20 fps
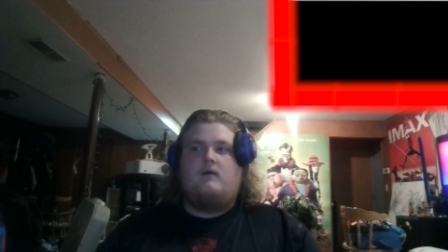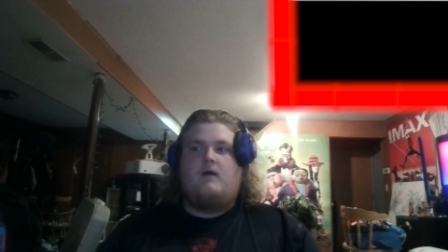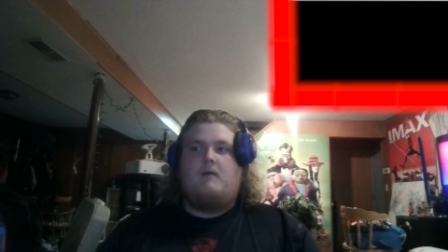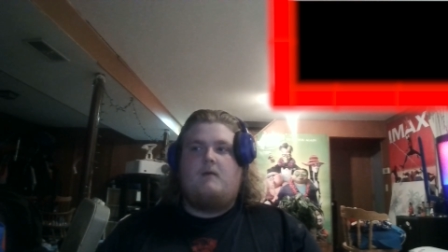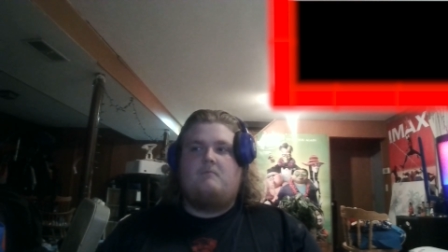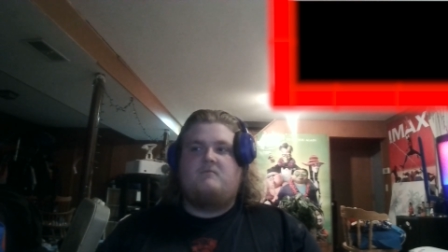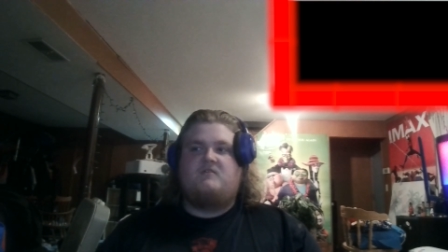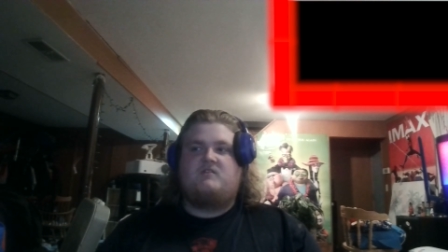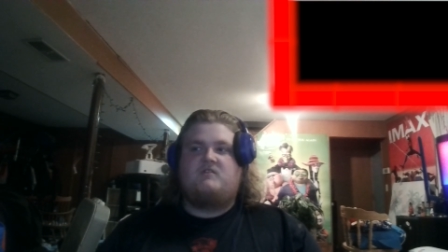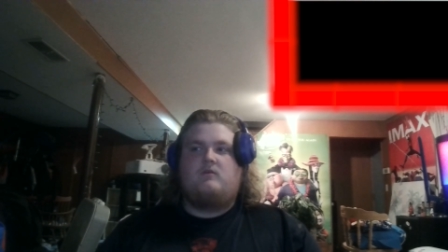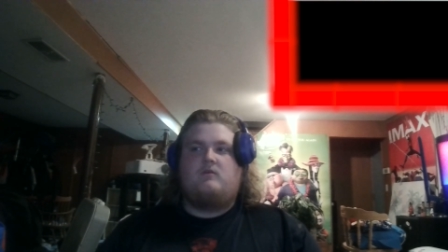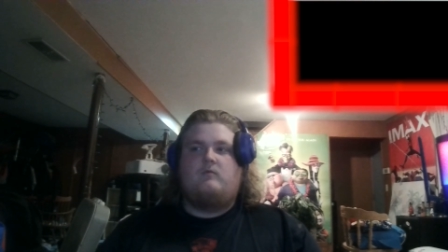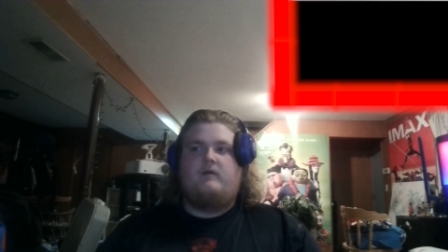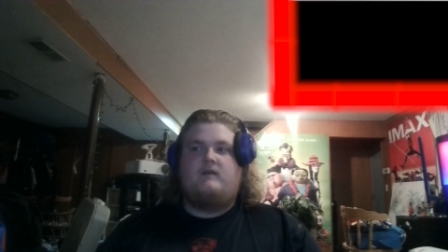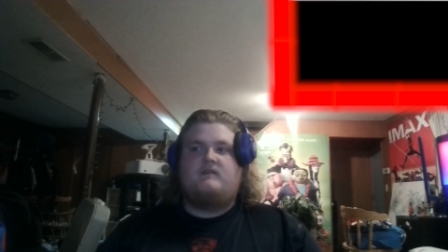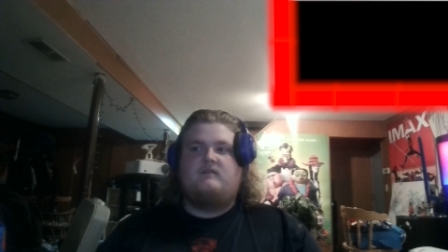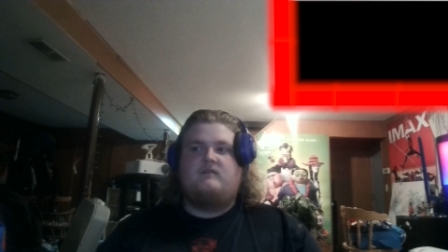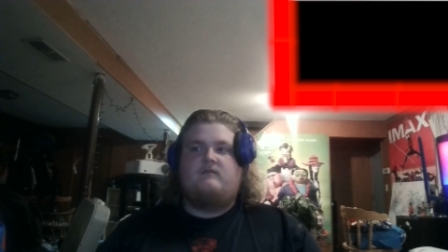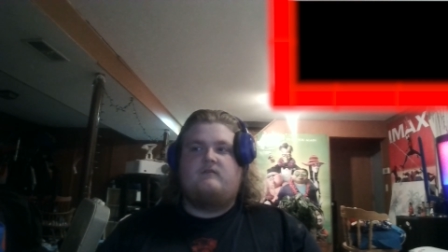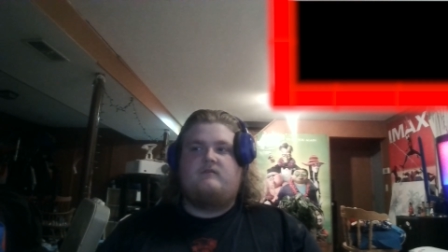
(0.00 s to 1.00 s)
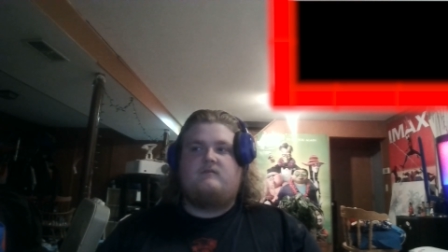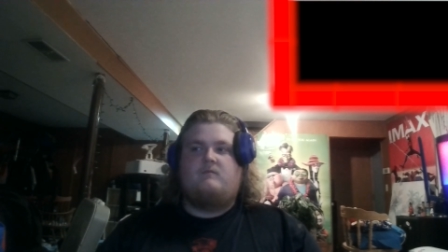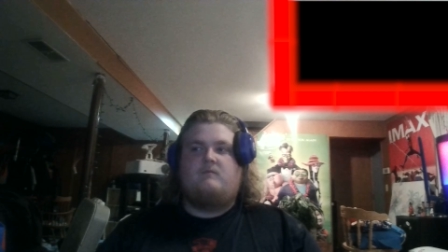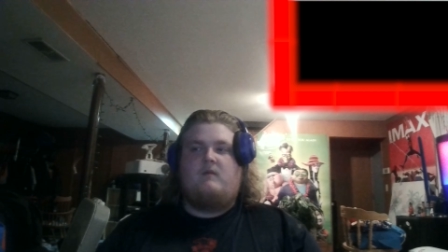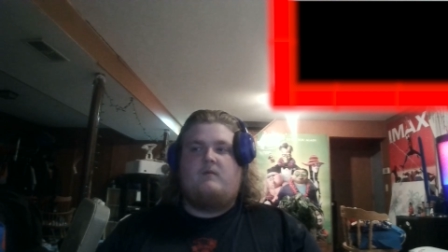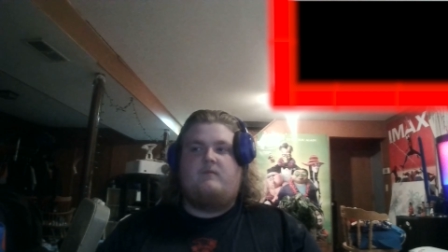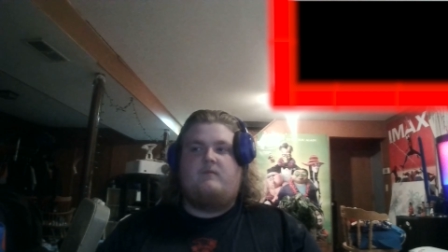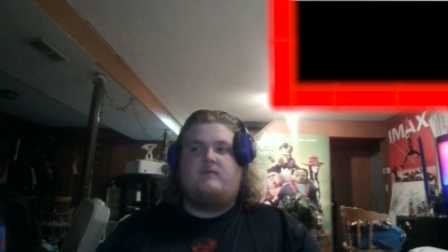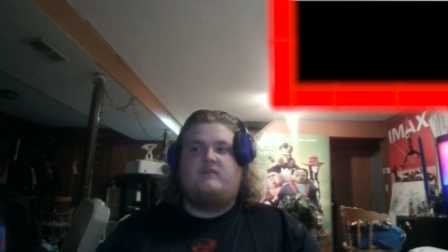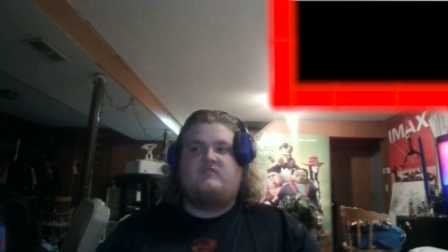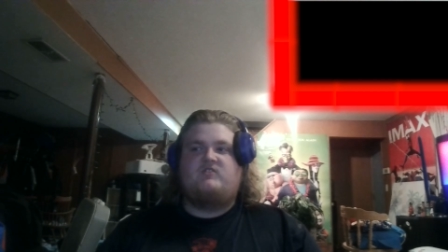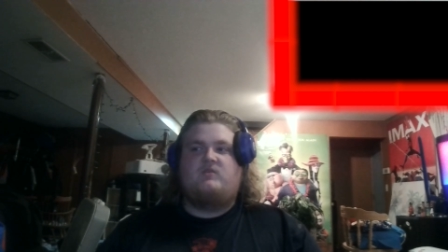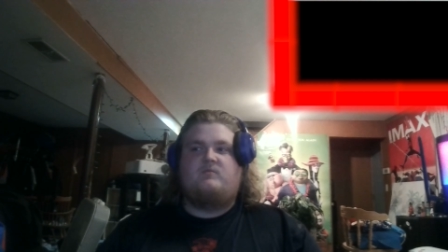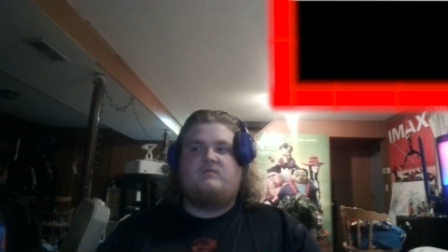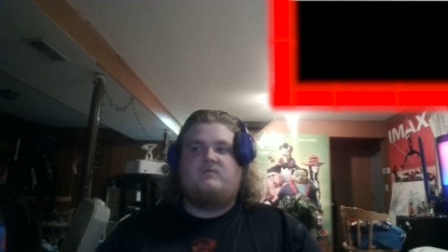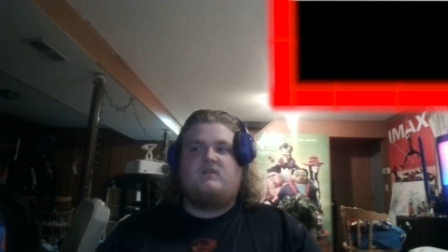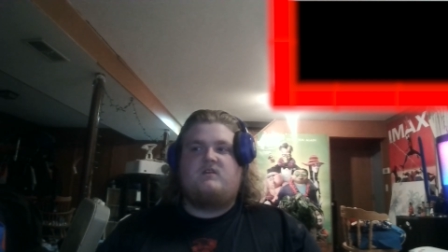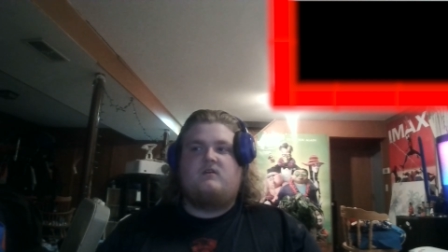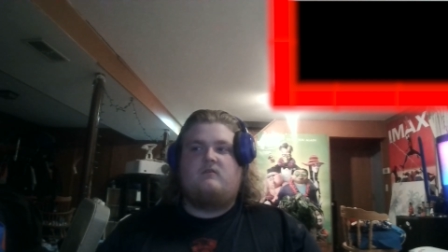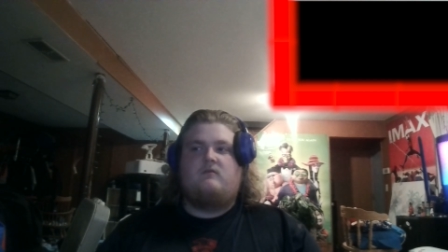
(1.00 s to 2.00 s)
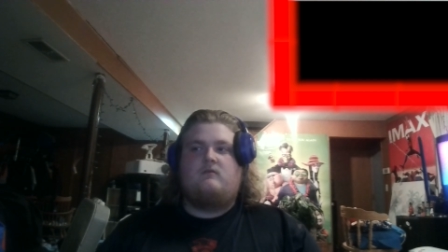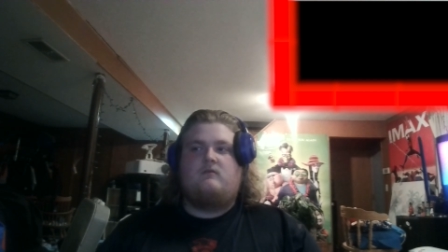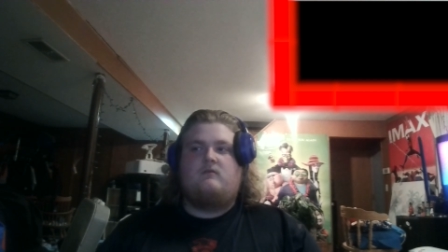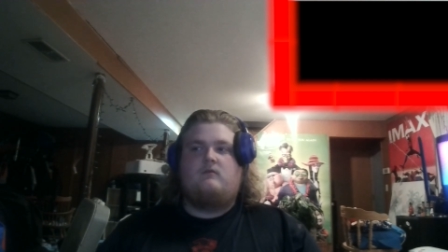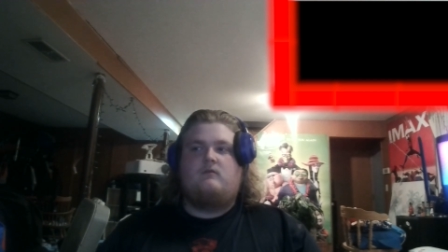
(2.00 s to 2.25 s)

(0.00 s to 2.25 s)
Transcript: I'm just gonna wait till this might be a jump scare.